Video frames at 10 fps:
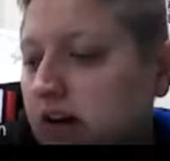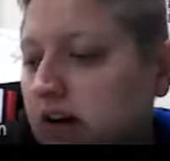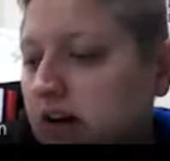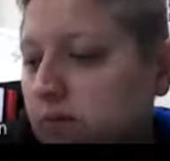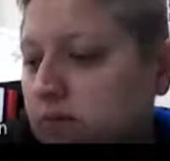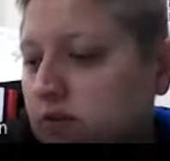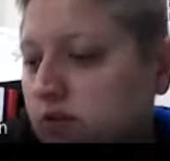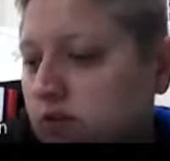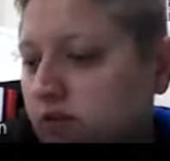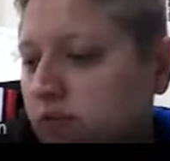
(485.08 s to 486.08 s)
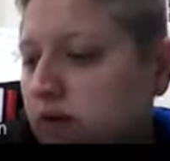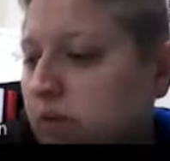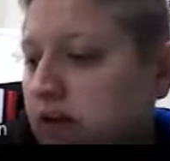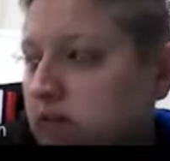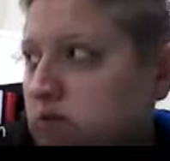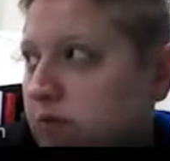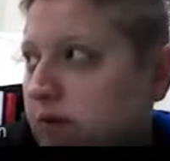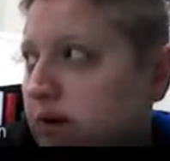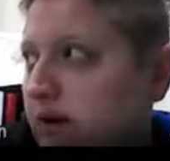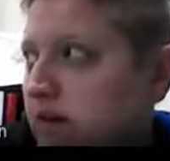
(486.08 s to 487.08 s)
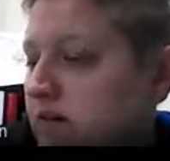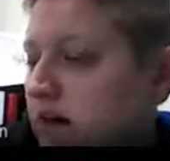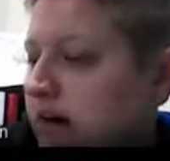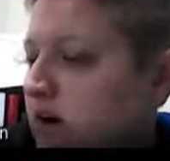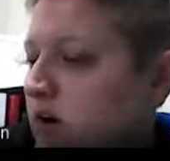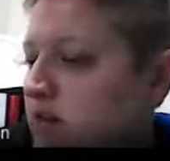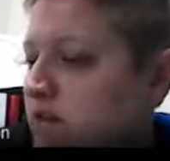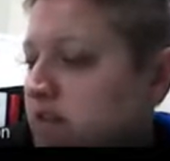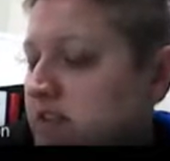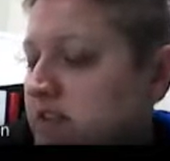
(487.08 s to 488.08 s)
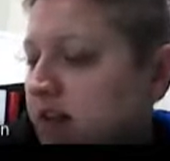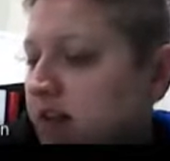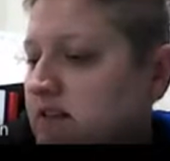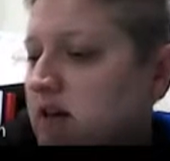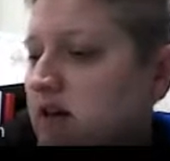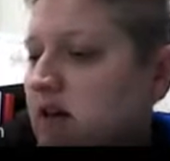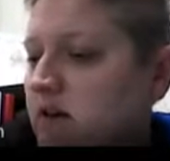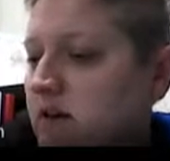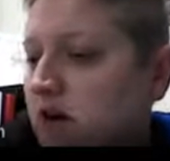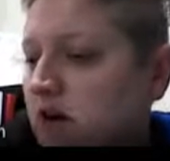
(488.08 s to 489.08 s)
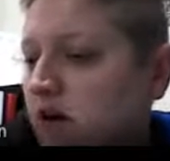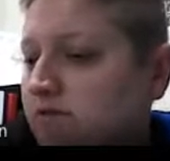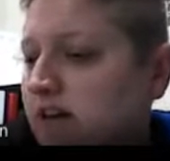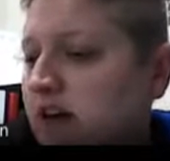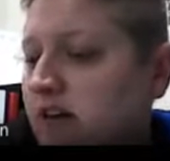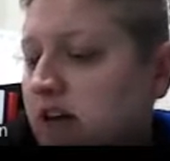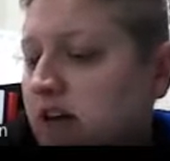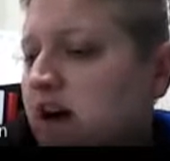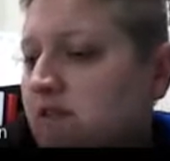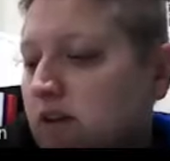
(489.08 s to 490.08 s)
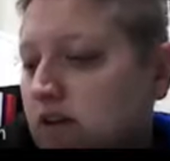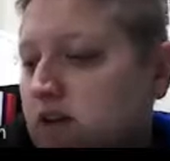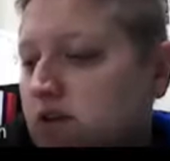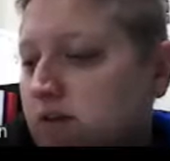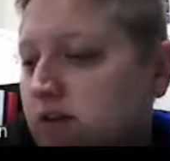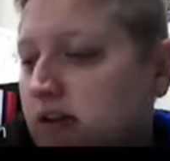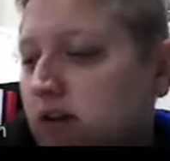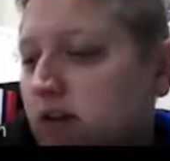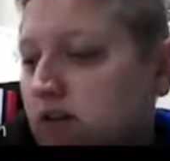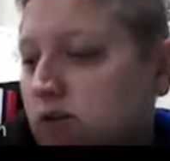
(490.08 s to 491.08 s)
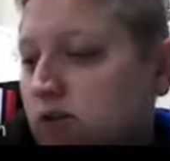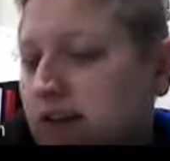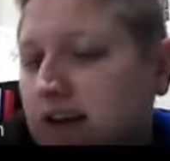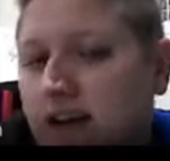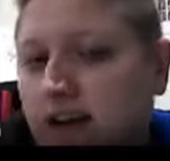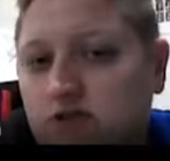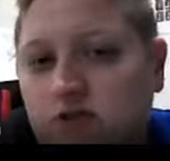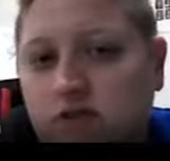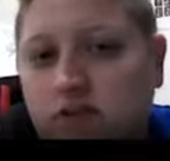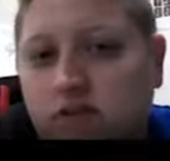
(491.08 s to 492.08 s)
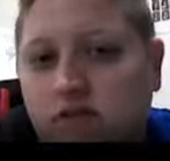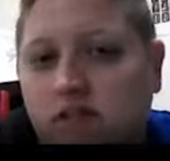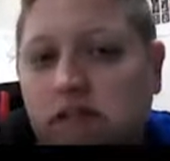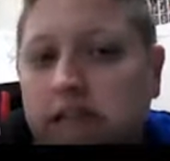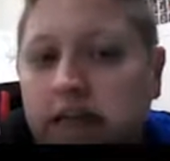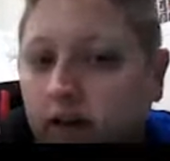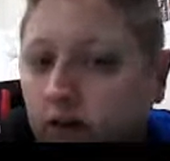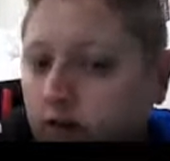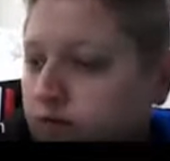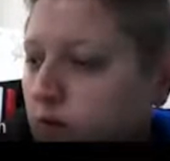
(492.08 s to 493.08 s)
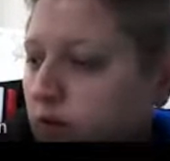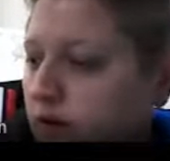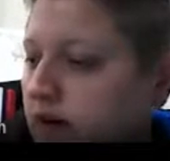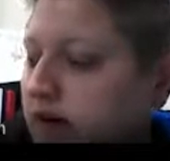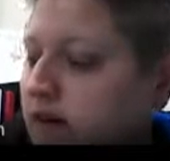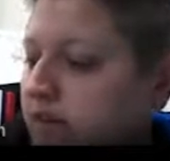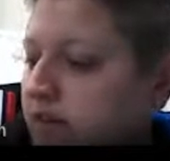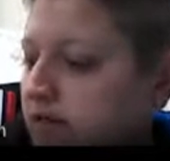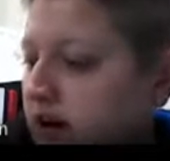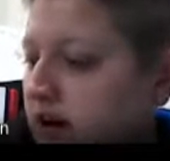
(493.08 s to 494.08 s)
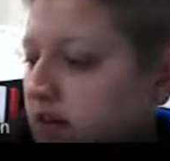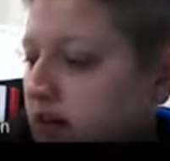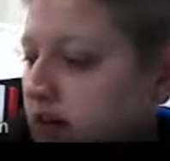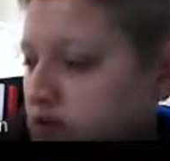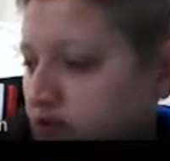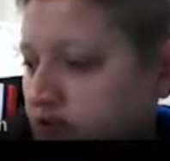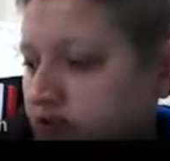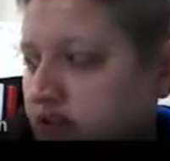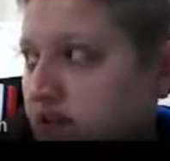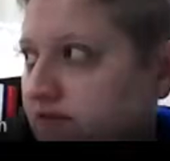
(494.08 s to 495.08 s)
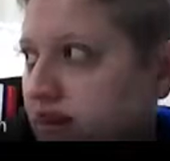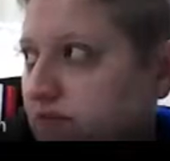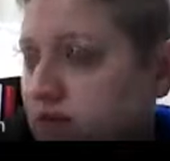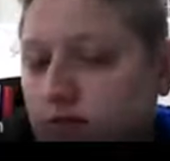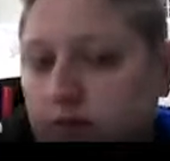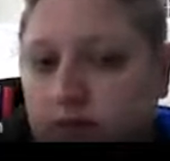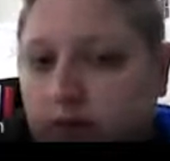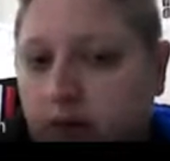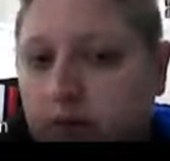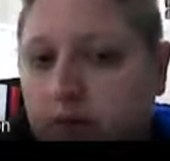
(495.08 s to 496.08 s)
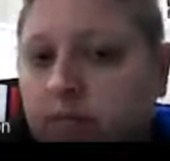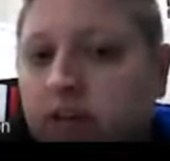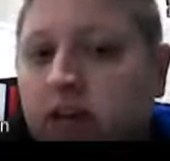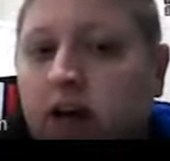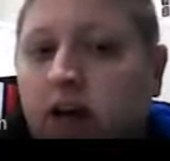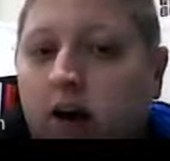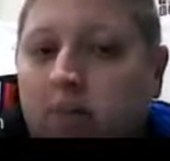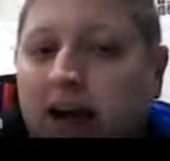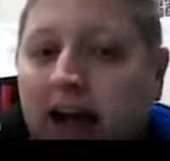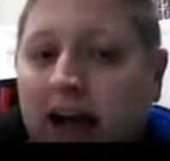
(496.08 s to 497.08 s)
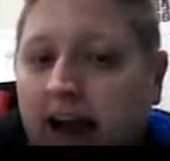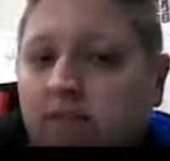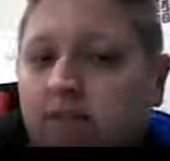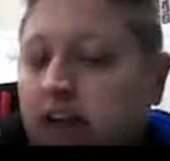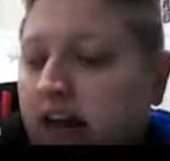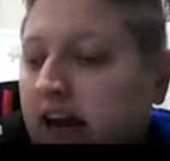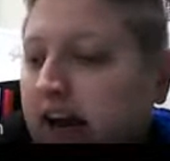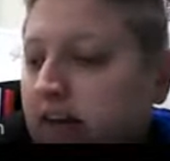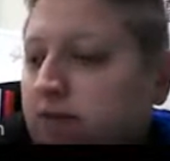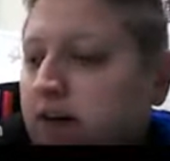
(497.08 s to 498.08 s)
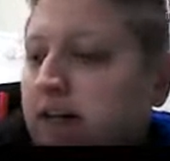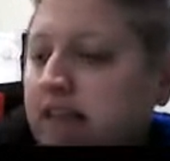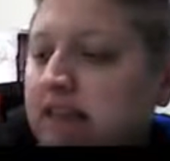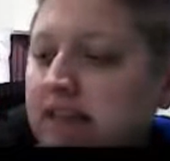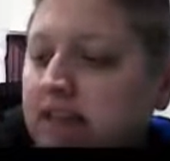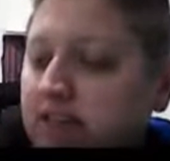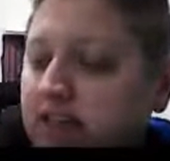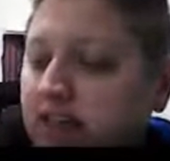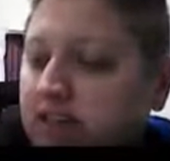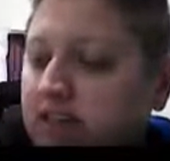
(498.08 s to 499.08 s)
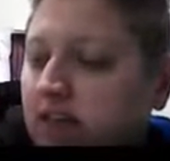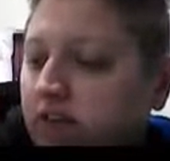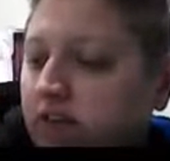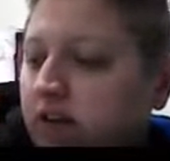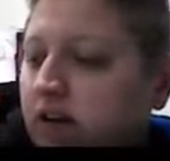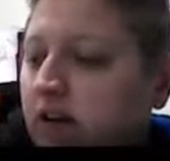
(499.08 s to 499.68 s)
help to sort of build my story, right? All of these things are not foundational, but they are sort of like extra details for the foundational stuff that I'm doing with the paper. I have to have these things here